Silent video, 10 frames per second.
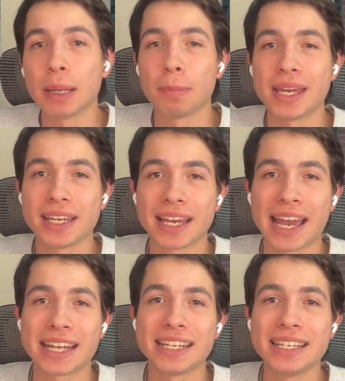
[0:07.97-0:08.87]
make
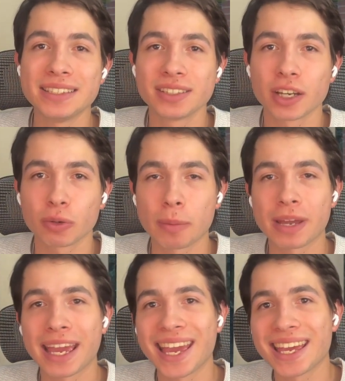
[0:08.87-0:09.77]
an Instagram
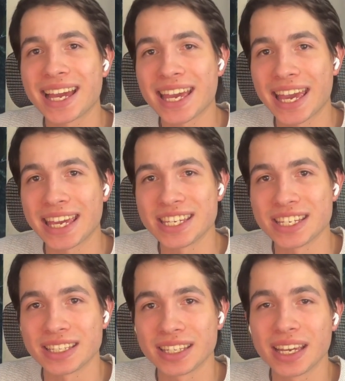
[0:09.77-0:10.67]
AI
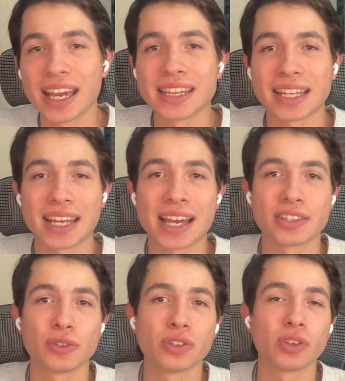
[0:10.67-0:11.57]
agent that
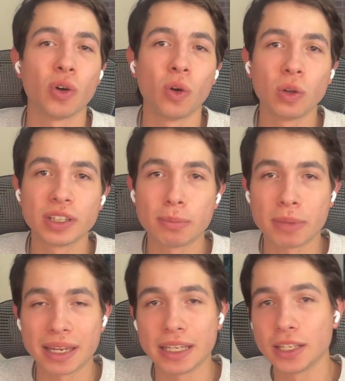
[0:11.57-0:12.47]
answers all
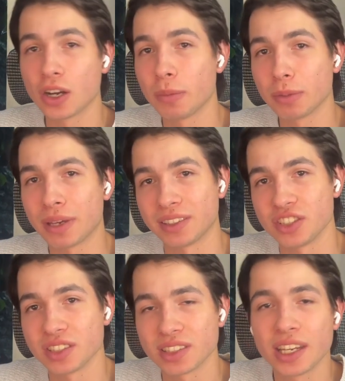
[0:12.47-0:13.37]
the incoming
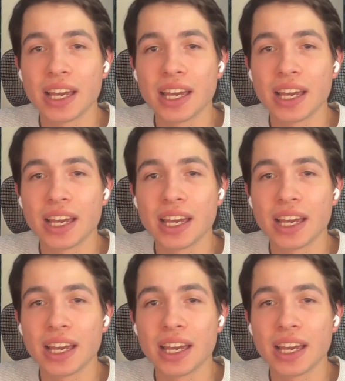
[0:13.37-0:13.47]
messages